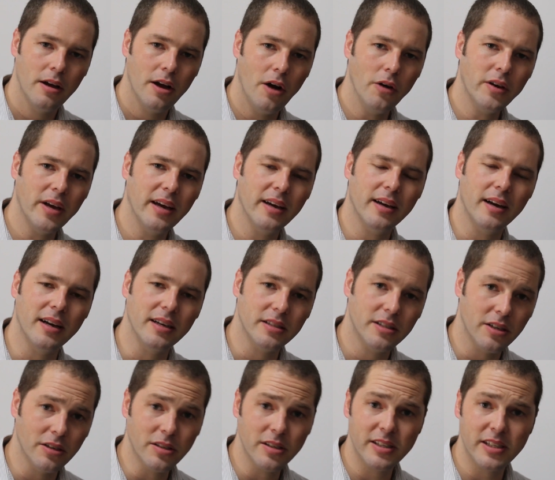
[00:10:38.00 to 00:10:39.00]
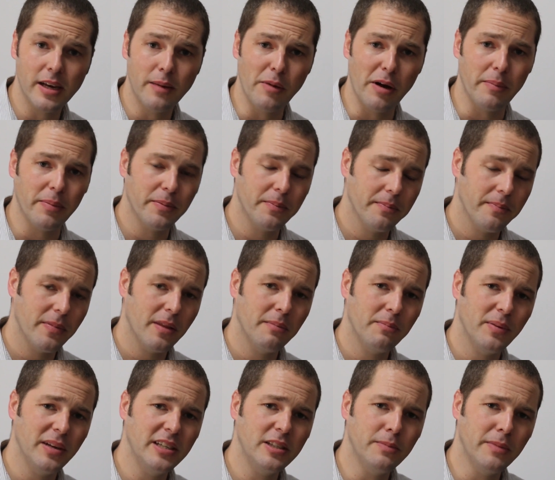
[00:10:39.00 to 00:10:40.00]
Okay guys, so to sum up,
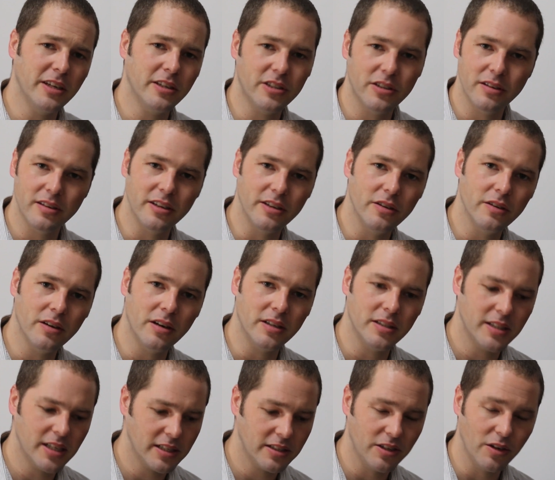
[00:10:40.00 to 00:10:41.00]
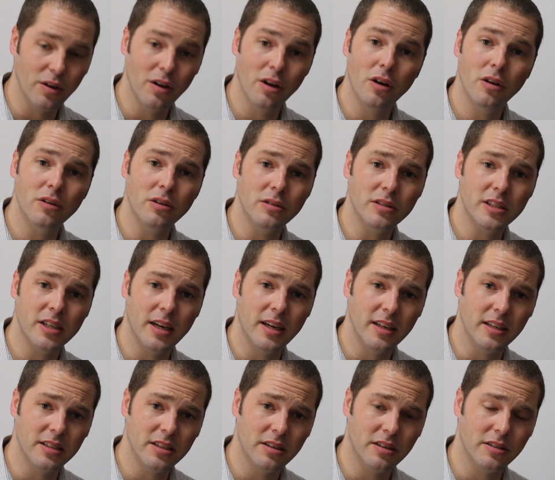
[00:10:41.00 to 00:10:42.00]
please make sure that you contact your local
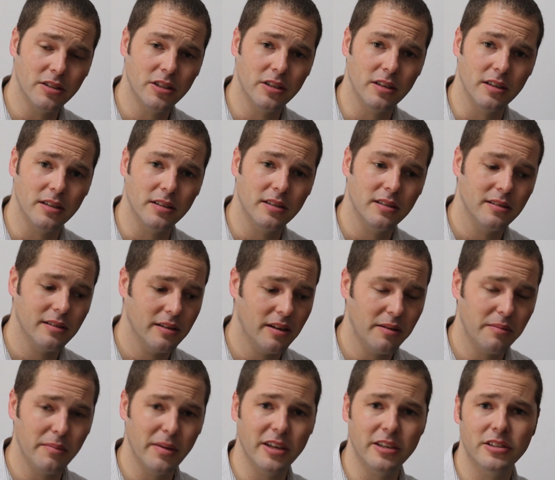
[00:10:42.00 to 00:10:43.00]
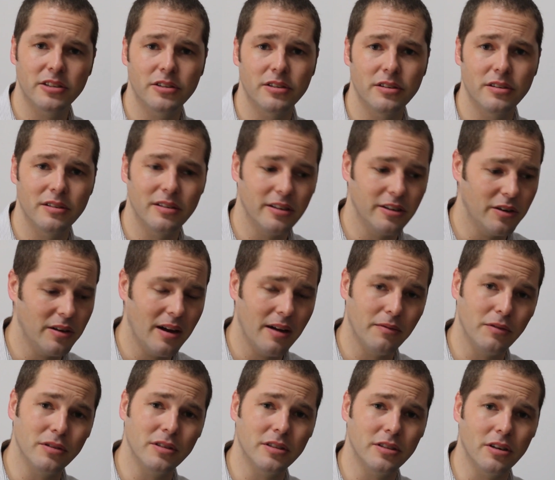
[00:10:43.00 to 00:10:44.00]
Chinese consulate and make sure that you have
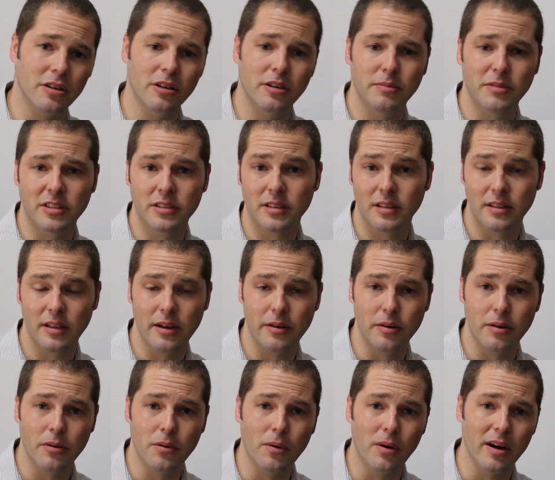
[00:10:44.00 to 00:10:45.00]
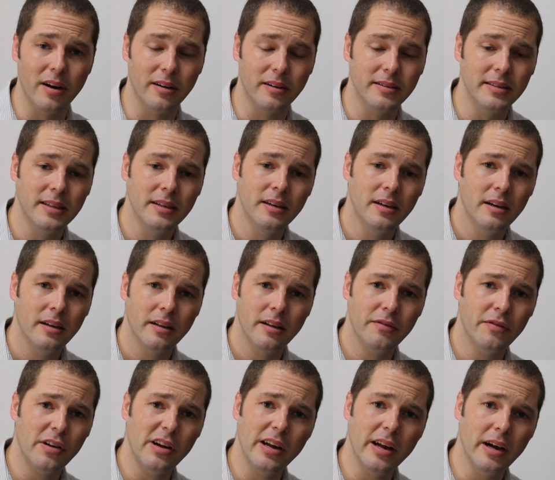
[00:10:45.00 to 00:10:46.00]
all the documents that they require. They're
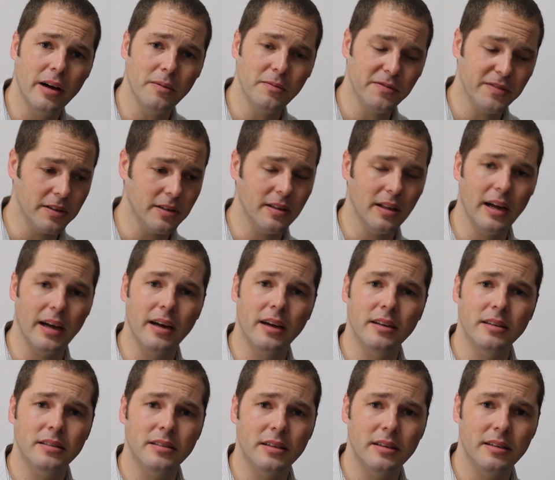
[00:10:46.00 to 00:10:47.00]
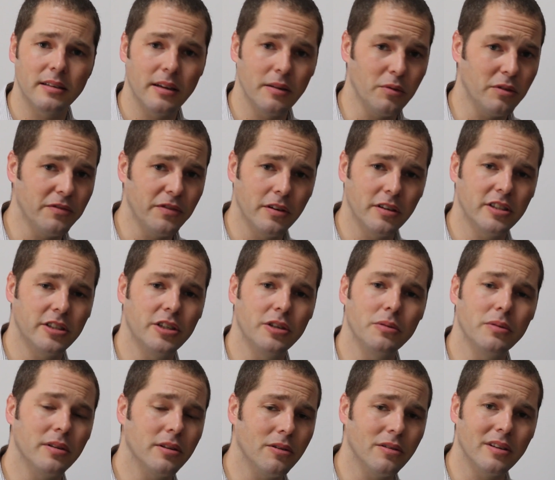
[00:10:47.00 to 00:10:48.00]
very helpful, and they will furnish you
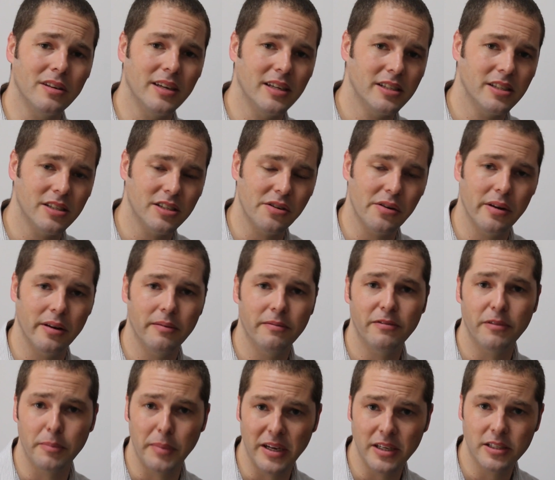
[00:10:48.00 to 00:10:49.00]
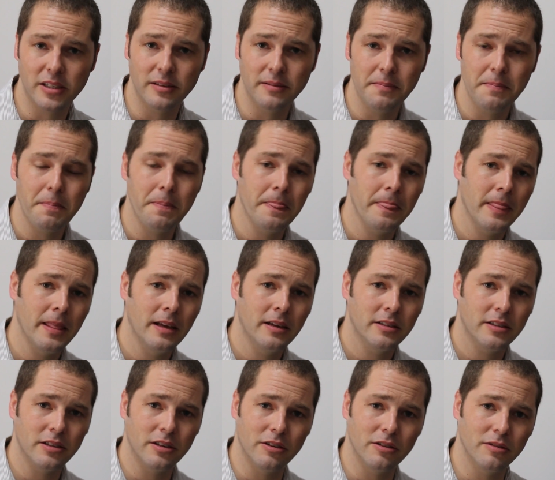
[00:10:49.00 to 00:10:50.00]
with all the necessary information.
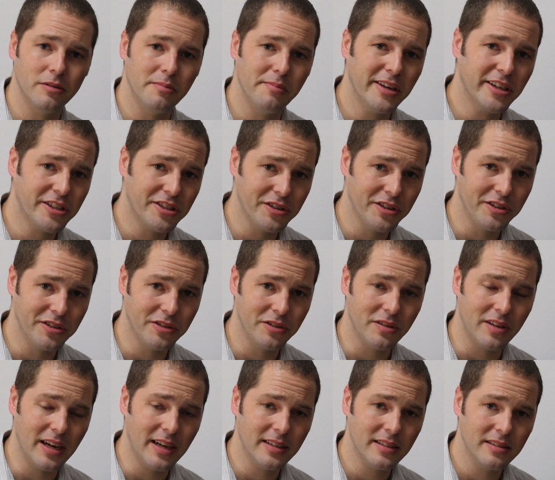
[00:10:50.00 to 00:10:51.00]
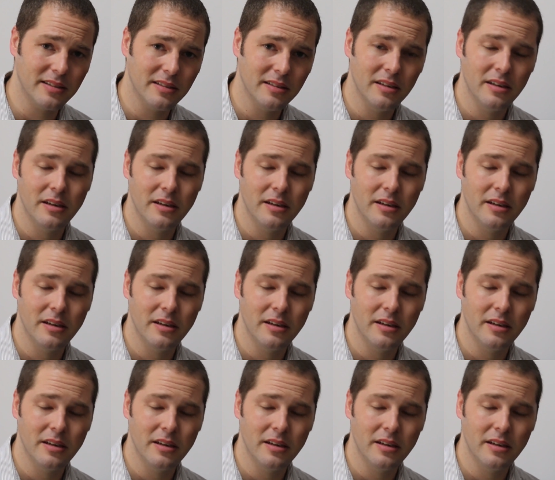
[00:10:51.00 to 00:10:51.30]
So make sure you do that.